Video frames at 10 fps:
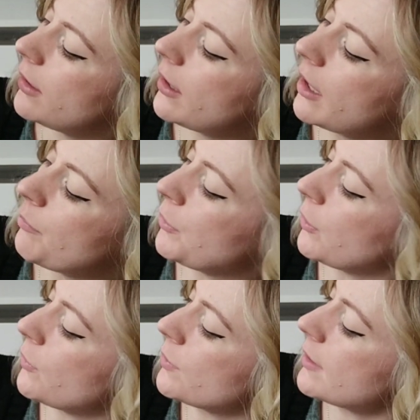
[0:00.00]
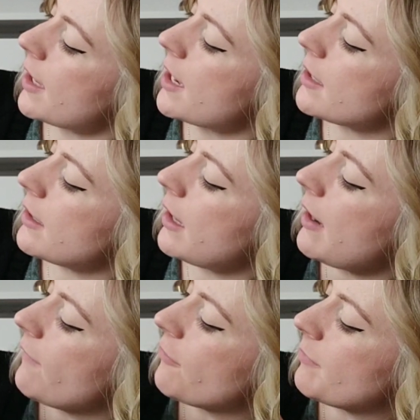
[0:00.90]
A book goes in,
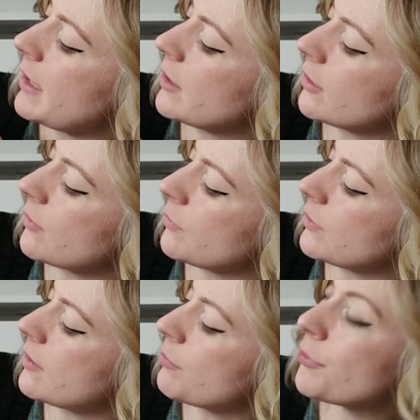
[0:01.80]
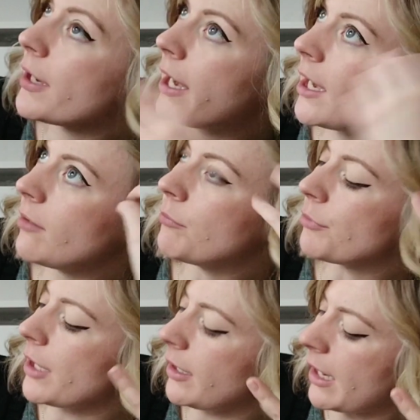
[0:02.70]
information goes to the brain,
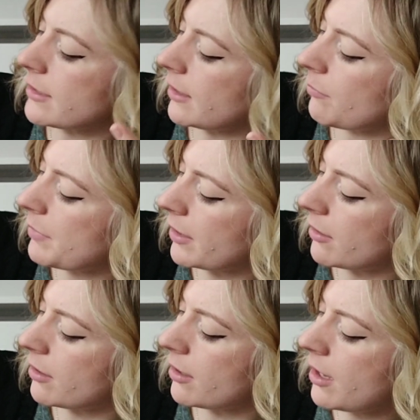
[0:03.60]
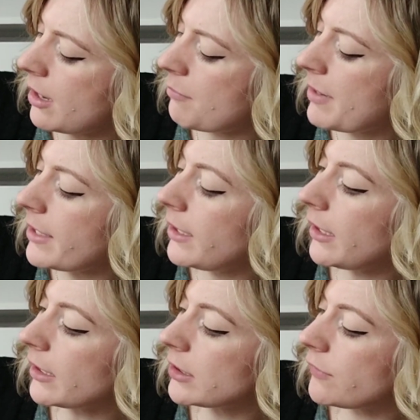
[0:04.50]
brain getting bigger, belly
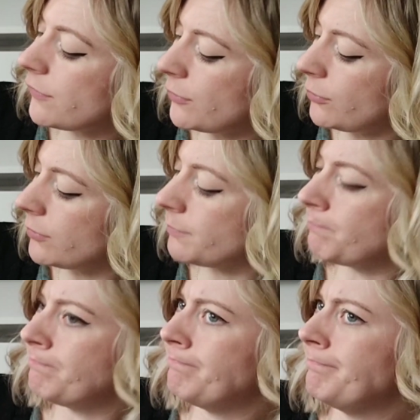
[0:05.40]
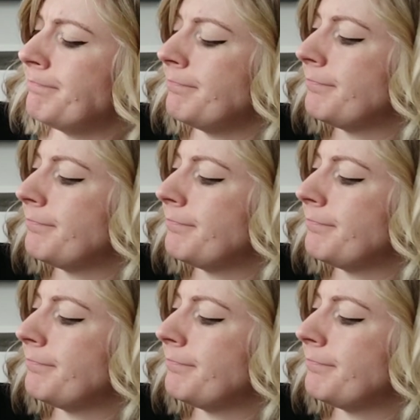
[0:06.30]
gets full.